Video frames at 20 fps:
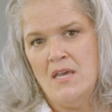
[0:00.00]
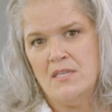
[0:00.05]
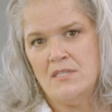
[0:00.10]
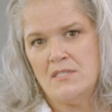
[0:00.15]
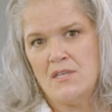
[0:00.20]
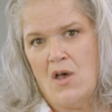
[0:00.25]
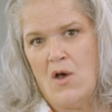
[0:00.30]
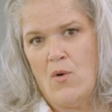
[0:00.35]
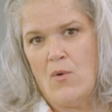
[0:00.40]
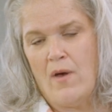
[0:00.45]

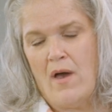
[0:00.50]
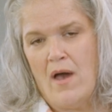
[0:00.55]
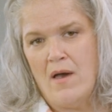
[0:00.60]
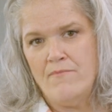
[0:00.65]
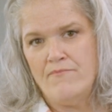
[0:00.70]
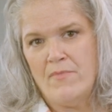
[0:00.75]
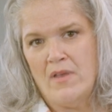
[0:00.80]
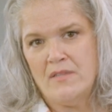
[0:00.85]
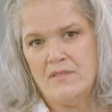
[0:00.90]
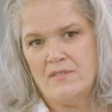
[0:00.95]
So,
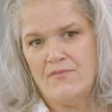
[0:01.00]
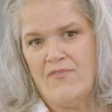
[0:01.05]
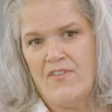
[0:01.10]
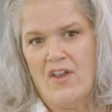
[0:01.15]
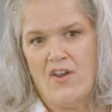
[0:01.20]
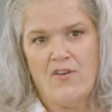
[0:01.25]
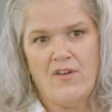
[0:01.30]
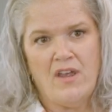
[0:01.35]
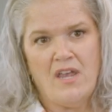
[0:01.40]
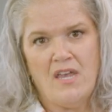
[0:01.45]
um, it's
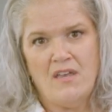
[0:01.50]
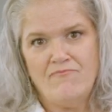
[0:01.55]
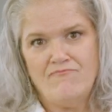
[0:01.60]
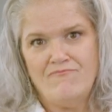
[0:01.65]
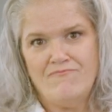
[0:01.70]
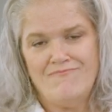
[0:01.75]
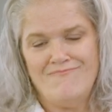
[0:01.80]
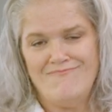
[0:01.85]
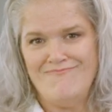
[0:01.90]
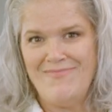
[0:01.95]
very
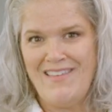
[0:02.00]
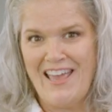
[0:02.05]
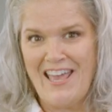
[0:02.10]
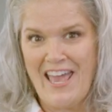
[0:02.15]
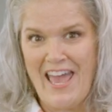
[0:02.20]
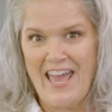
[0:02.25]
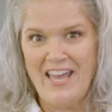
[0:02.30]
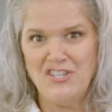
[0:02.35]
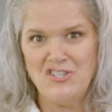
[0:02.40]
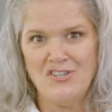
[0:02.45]

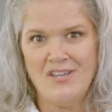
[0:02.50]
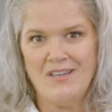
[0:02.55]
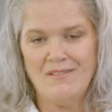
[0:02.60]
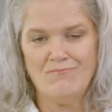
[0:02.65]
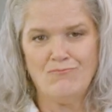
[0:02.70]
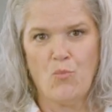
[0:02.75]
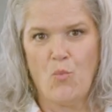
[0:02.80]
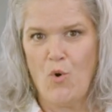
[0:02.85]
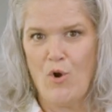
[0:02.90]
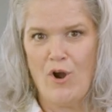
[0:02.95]

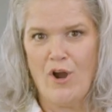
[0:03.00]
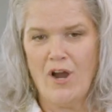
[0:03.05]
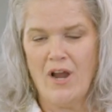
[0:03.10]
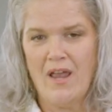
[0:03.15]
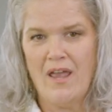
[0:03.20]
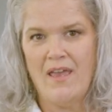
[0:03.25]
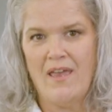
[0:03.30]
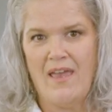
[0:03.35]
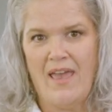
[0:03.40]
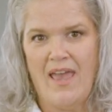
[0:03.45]
engaging
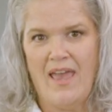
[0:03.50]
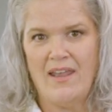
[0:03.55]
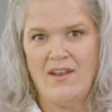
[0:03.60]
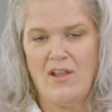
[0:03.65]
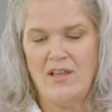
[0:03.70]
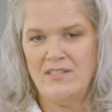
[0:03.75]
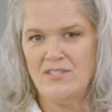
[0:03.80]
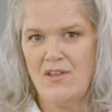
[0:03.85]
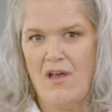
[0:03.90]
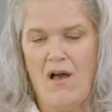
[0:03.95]
work
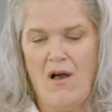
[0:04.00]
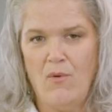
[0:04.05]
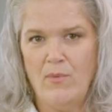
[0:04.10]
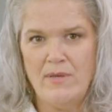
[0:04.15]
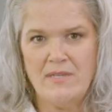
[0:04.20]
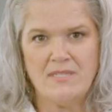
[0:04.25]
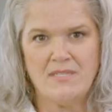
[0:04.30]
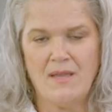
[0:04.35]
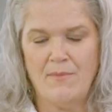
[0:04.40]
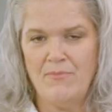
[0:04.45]
and it's
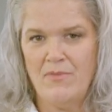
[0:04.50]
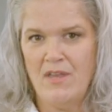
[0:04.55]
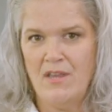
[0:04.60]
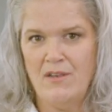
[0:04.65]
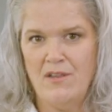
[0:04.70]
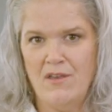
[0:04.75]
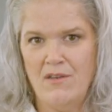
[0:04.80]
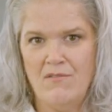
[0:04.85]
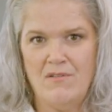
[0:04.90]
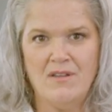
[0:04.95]
always
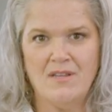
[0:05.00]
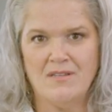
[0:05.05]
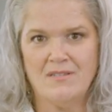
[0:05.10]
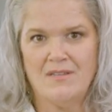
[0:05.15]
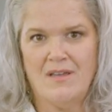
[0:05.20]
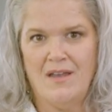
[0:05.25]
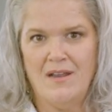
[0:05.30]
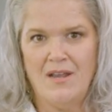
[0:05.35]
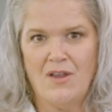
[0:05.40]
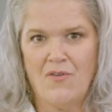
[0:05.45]
something new and
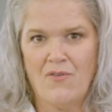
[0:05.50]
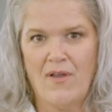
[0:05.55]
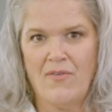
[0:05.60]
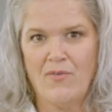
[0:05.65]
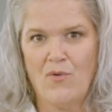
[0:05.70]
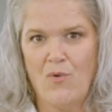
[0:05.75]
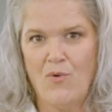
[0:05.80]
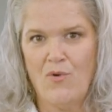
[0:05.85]
exciting around the